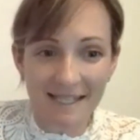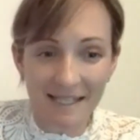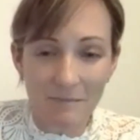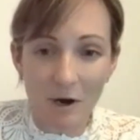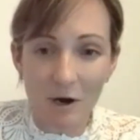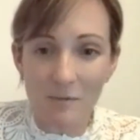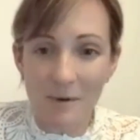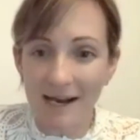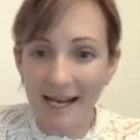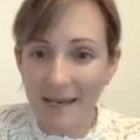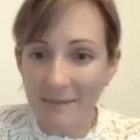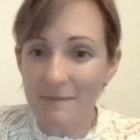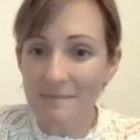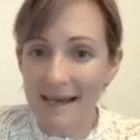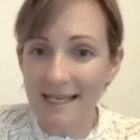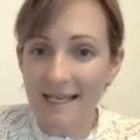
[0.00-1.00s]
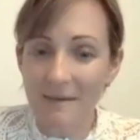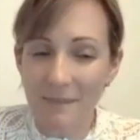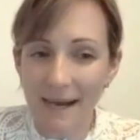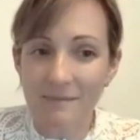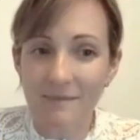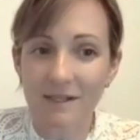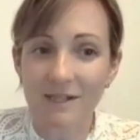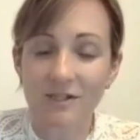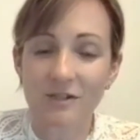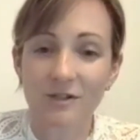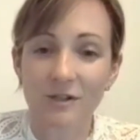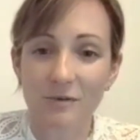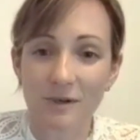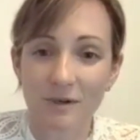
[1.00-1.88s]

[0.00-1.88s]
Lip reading: mobile app and make a payment to you.